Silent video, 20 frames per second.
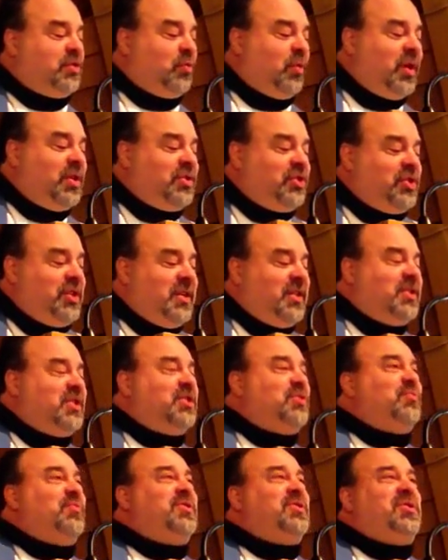what
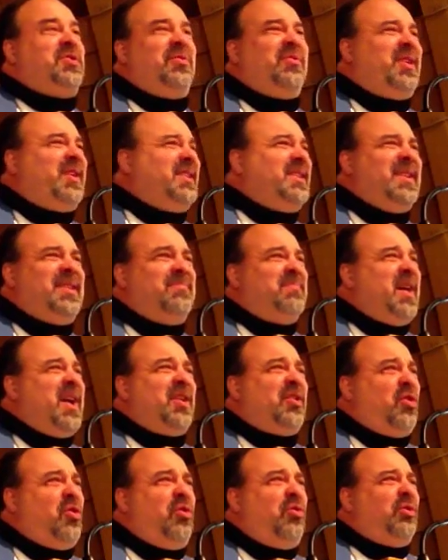Jesus was doing didn't
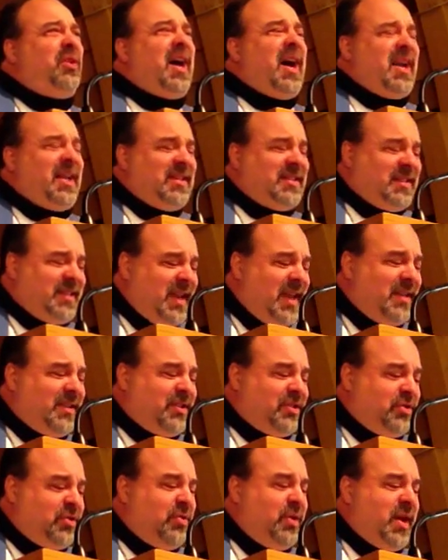make a whole lot of
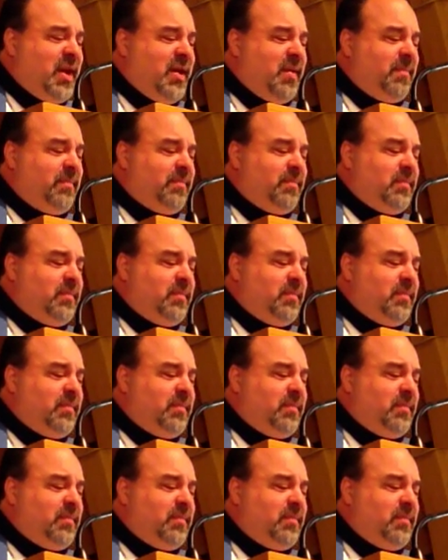sense to him.